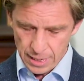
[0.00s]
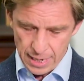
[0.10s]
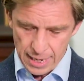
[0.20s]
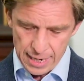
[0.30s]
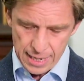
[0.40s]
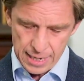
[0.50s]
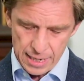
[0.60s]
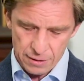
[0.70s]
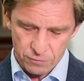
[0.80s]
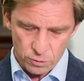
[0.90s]

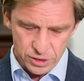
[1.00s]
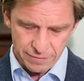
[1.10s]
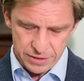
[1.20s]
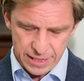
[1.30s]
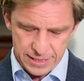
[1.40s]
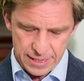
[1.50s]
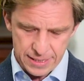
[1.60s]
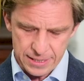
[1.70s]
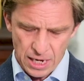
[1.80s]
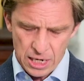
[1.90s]
4:17 says
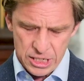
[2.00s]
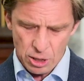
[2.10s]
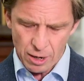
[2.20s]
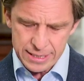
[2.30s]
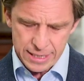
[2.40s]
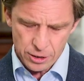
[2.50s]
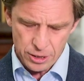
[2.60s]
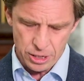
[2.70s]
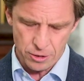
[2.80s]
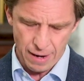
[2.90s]
this: "So I tell
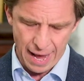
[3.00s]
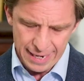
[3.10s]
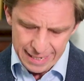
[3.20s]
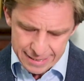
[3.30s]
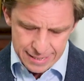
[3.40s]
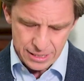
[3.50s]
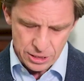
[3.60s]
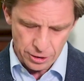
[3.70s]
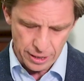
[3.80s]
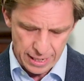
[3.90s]
you and
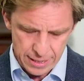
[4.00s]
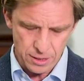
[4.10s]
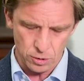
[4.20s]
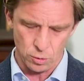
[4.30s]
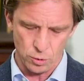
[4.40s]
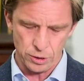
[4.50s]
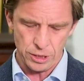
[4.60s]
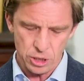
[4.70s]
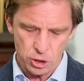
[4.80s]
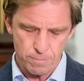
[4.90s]
insist on it in the Lord
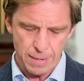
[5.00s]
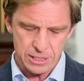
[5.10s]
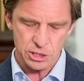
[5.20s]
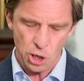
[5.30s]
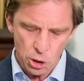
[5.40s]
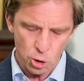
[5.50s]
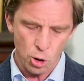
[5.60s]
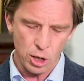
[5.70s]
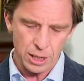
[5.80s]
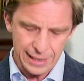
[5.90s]
that you must no
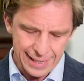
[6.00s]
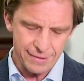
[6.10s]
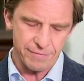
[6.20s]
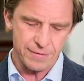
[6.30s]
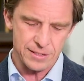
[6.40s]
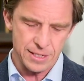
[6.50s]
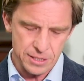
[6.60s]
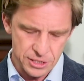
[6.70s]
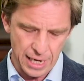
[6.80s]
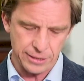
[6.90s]
longer live as the
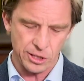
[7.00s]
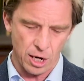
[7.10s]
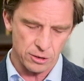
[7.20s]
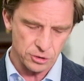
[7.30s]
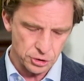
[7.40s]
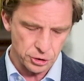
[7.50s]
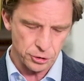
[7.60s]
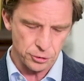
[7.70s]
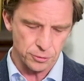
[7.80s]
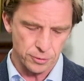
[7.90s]
Gentiles
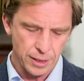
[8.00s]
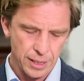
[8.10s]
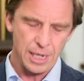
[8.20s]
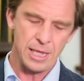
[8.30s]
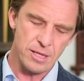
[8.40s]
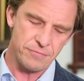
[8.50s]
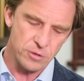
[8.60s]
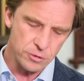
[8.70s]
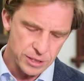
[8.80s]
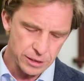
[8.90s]
do in the
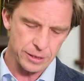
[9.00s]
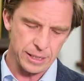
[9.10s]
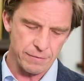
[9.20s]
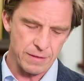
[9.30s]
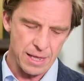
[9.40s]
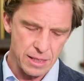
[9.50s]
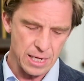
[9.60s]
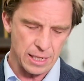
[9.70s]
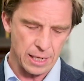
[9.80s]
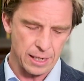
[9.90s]
futility of their
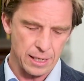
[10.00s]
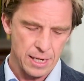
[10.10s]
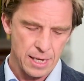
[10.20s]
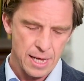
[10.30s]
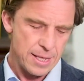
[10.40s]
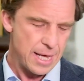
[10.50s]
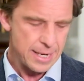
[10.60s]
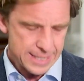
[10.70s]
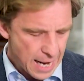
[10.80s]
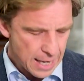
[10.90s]
thinking. They're
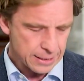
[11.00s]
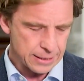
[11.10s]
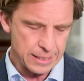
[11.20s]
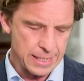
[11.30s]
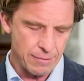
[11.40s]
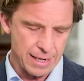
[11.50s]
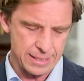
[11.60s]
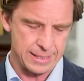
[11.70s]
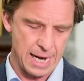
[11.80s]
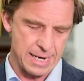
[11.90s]
darkened in their
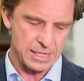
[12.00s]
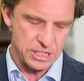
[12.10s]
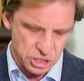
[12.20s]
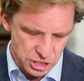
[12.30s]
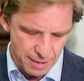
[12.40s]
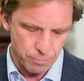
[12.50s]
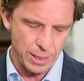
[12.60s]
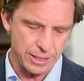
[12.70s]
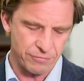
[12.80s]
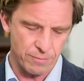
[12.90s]
understanding and
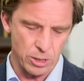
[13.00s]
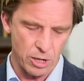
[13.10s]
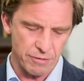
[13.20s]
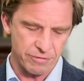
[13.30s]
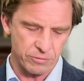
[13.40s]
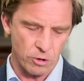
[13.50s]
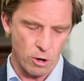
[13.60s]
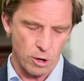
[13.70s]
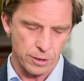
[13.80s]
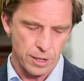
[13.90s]
separated from the life of
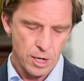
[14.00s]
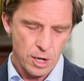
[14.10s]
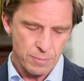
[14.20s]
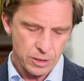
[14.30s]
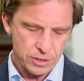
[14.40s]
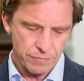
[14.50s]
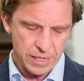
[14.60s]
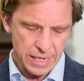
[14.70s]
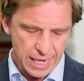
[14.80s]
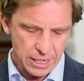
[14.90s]
God because of
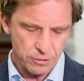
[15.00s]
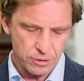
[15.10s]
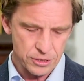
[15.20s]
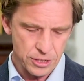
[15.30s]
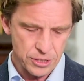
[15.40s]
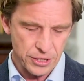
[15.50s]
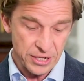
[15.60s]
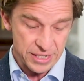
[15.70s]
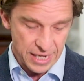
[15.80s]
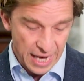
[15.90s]
the ignorance
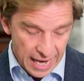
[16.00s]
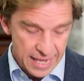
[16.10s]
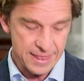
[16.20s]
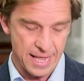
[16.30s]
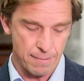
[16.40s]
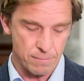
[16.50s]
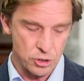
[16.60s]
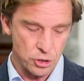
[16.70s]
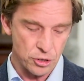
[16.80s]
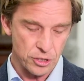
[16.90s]
that is in them
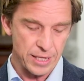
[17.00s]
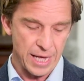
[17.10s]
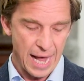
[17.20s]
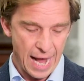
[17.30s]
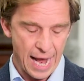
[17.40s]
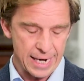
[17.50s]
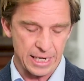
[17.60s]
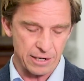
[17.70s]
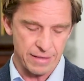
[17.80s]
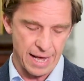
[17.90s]
due to their
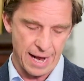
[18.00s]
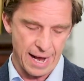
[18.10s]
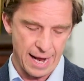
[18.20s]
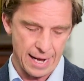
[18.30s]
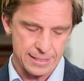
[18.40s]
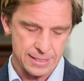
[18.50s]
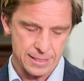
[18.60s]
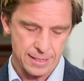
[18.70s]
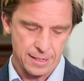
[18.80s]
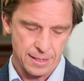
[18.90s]
hardening of their
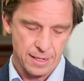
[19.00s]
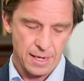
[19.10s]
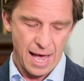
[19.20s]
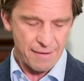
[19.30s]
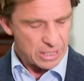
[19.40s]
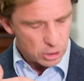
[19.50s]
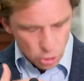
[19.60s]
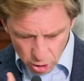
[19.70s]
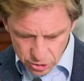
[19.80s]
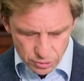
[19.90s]
hearts. Having
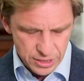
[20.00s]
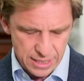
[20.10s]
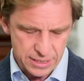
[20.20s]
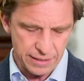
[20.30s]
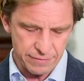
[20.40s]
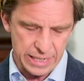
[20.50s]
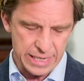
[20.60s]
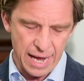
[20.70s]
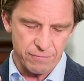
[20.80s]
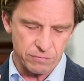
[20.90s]
lost all sensitivity,
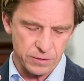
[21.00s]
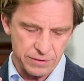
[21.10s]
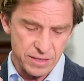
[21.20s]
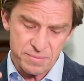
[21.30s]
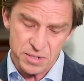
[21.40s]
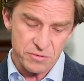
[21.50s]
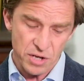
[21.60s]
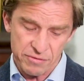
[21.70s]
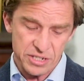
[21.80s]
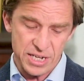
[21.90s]
they have given themselves
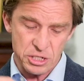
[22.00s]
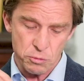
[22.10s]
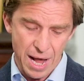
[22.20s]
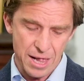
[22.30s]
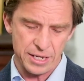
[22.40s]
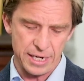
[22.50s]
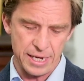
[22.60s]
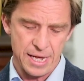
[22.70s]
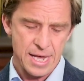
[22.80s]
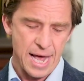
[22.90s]
over to
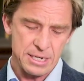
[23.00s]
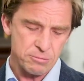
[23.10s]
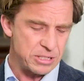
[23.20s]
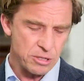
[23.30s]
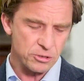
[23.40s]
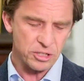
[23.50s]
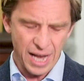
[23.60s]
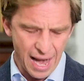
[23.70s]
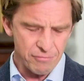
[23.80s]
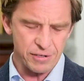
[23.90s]
sensuality and to indulge
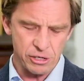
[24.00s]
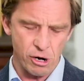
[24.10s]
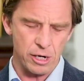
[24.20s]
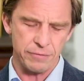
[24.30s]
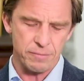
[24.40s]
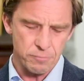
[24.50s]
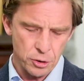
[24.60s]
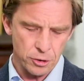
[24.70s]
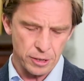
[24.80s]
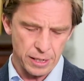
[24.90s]
in every kind of
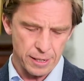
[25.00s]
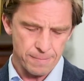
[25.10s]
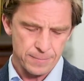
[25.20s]
impurity,